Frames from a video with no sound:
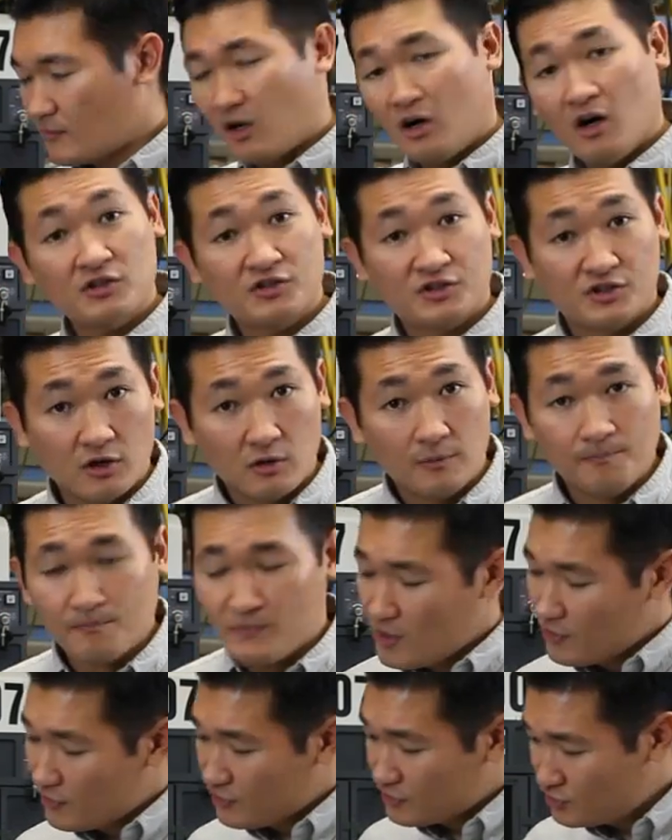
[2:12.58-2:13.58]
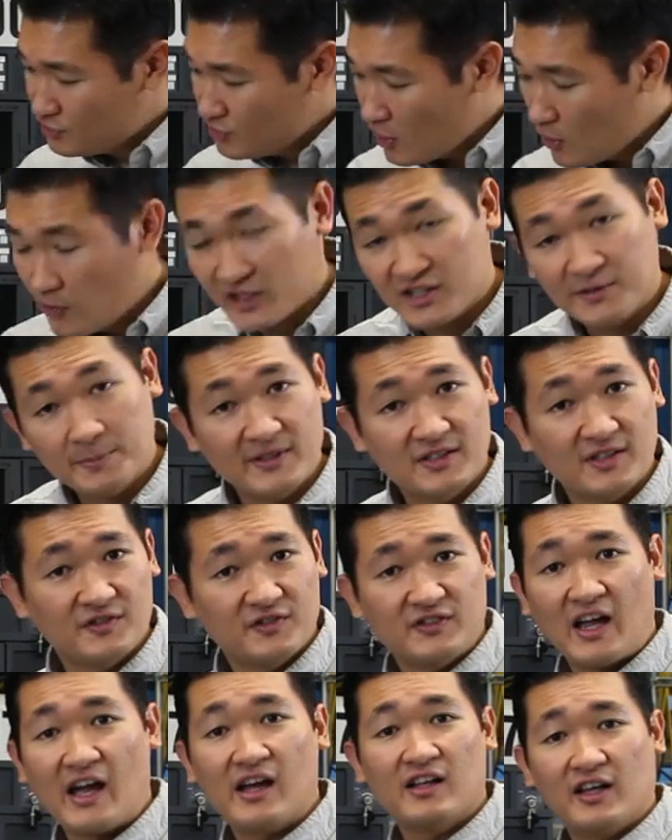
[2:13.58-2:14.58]
Also, there's no expensive
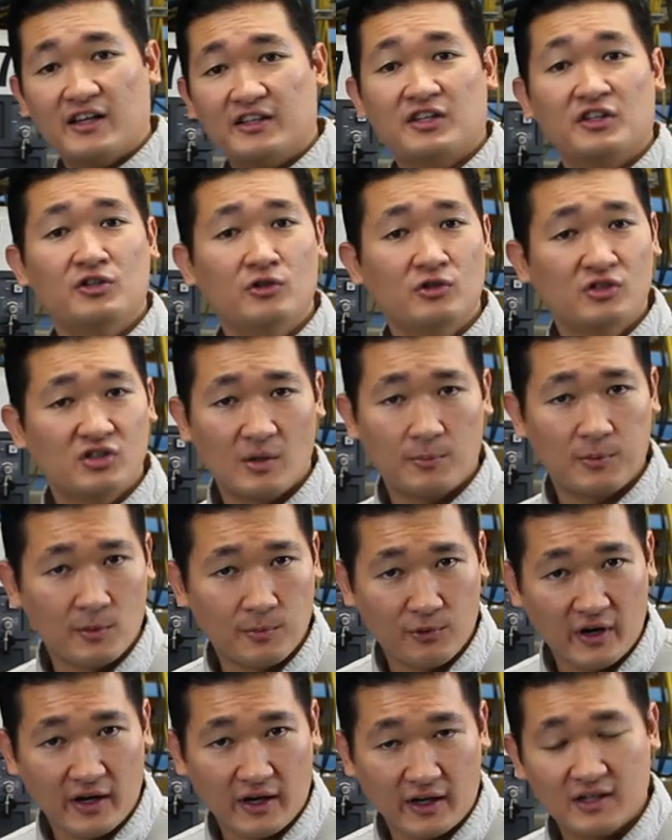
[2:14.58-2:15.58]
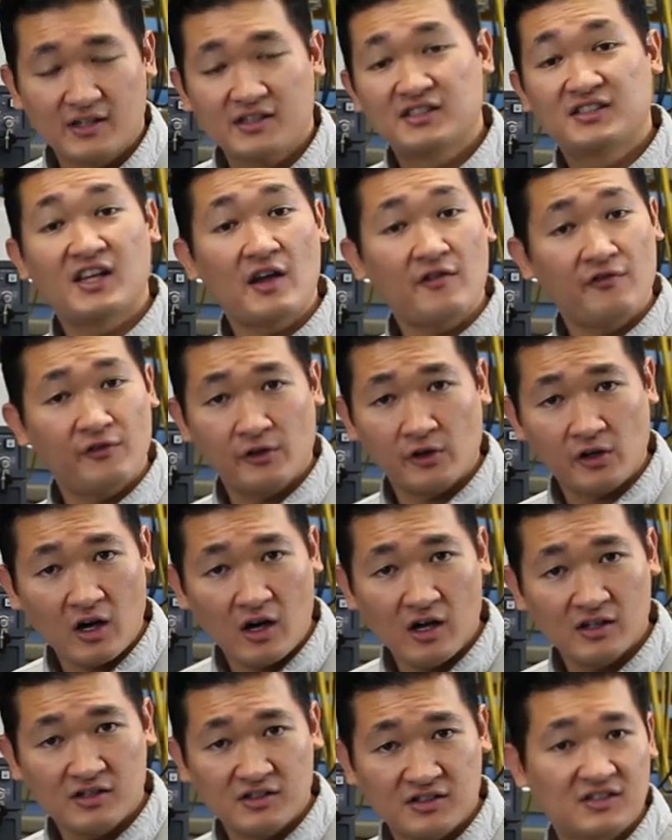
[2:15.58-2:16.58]
stylite to use up or break, saving your
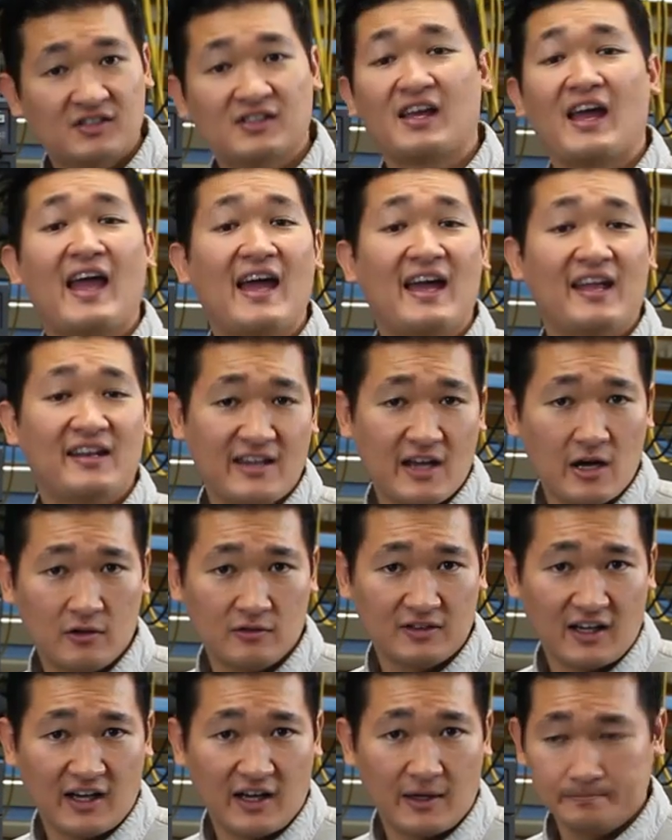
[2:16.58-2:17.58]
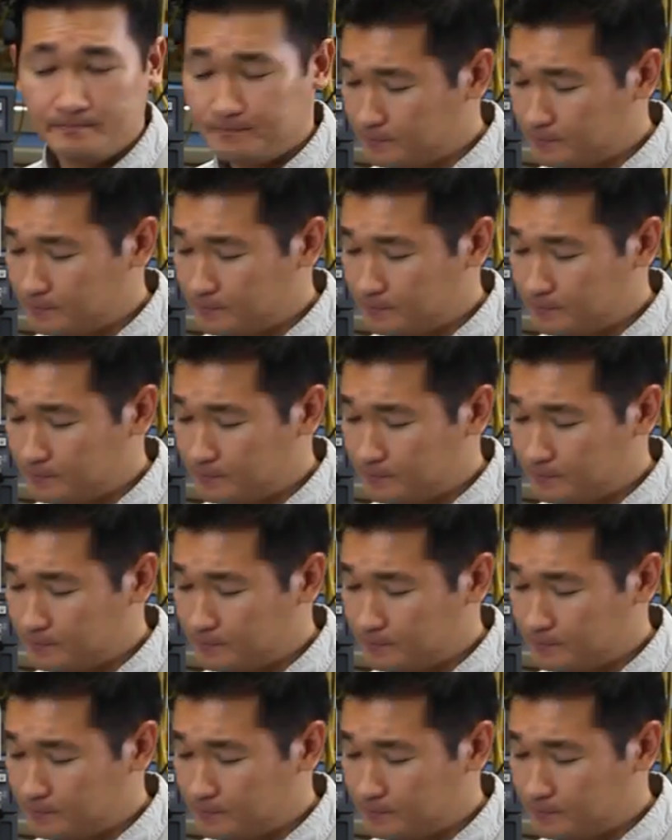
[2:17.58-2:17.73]
costs and downtime.